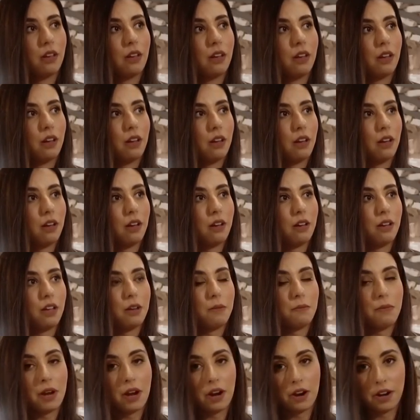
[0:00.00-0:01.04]

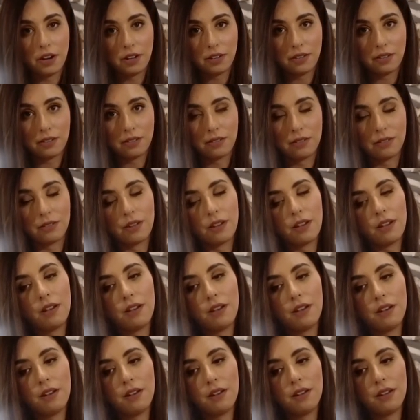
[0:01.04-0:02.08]
in Paris
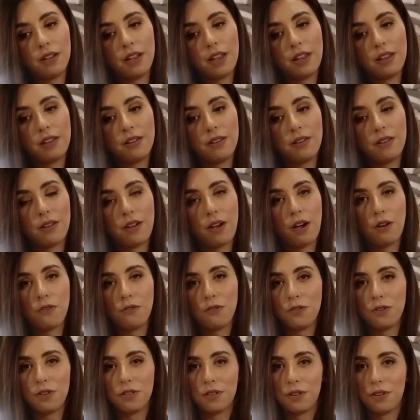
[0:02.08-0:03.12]
and
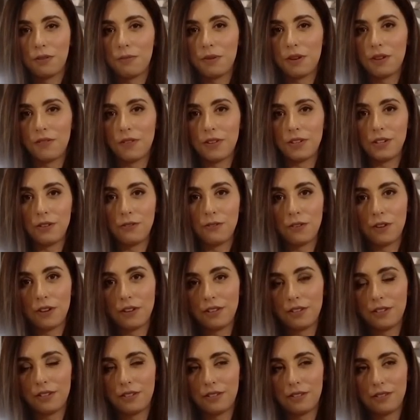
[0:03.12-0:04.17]
offer a little bit of a
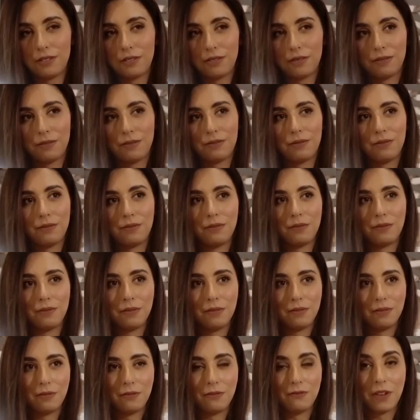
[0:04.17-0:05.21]
different
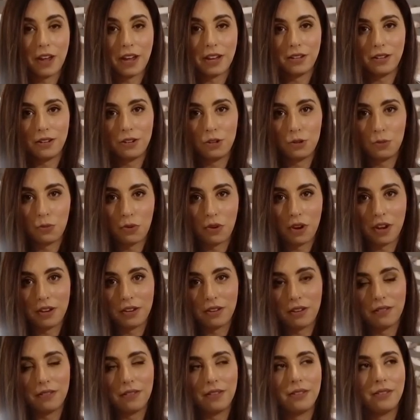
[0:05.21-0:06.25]
vantage
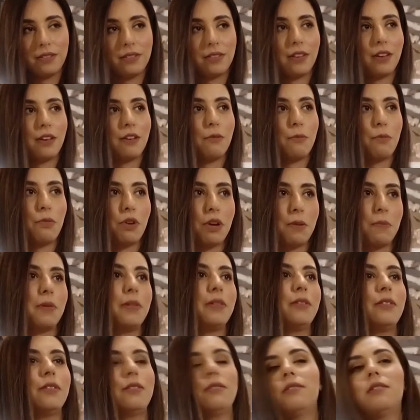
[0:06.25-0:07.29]
point on this
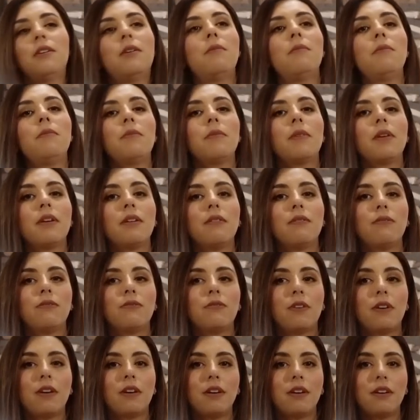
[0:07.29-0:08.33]
appointment system
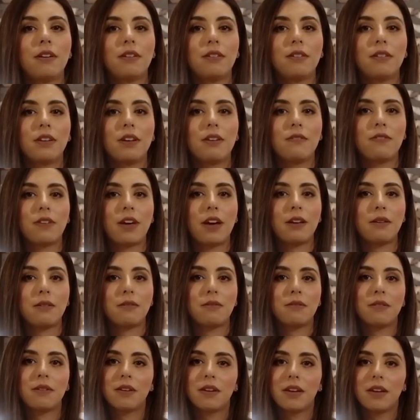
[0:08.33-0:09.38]
if that
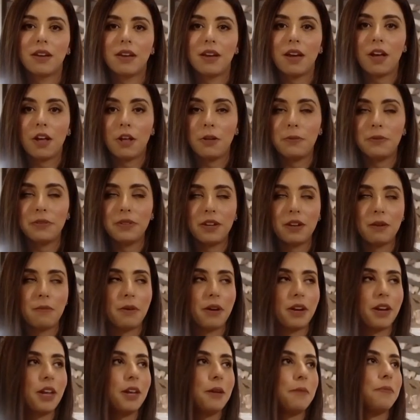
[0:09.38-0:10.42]
helps
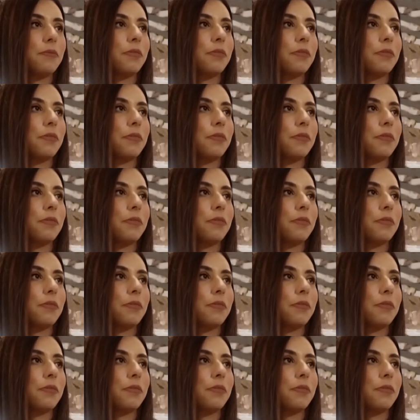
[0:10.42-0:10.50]
anybody.